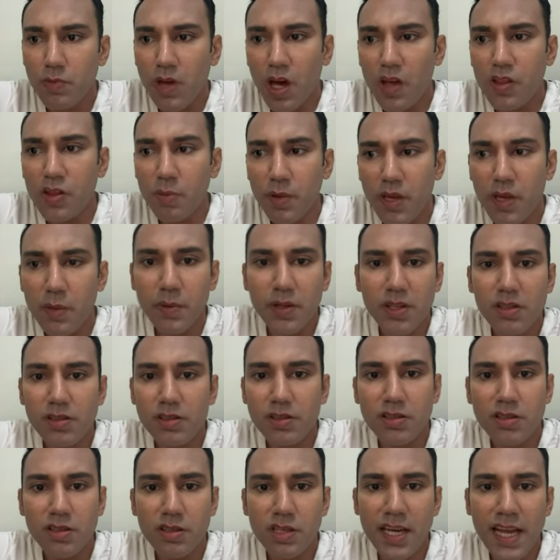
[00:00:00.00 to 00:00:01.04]
other
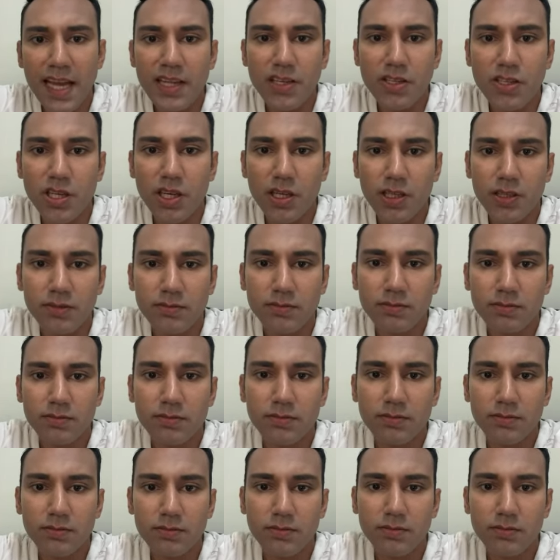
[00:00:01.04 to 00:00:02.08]
people's nature
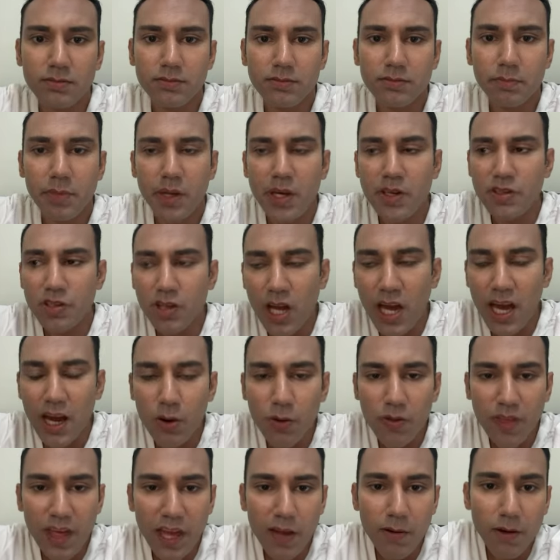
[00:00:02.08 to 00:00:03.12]
based on
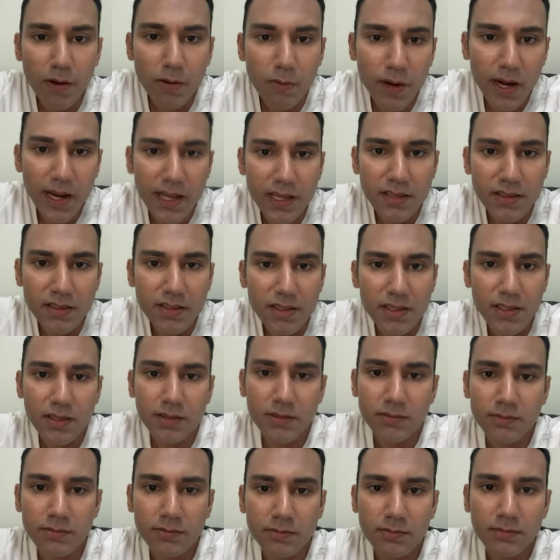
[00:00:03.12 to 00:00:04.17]
how they were raised.
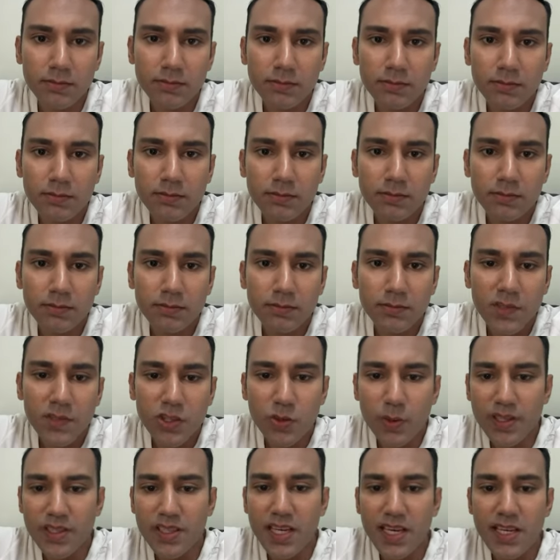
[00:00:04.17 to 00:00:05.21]

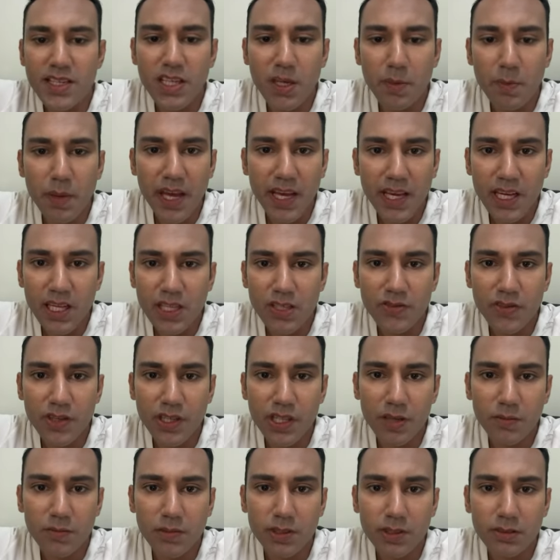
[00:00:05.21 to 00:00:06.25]
So it's easy pickings for
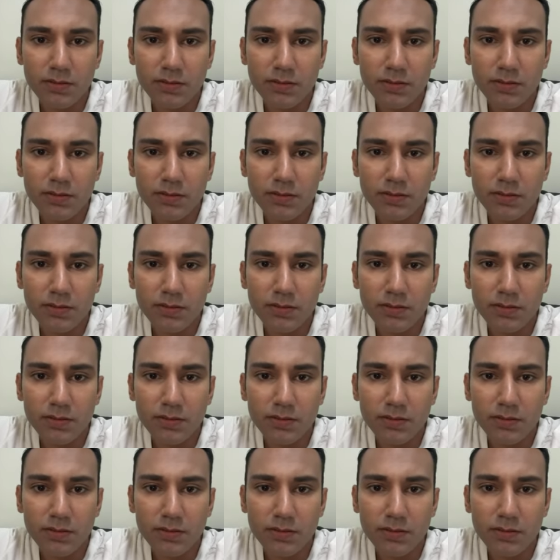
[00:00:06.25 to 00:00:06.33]
them.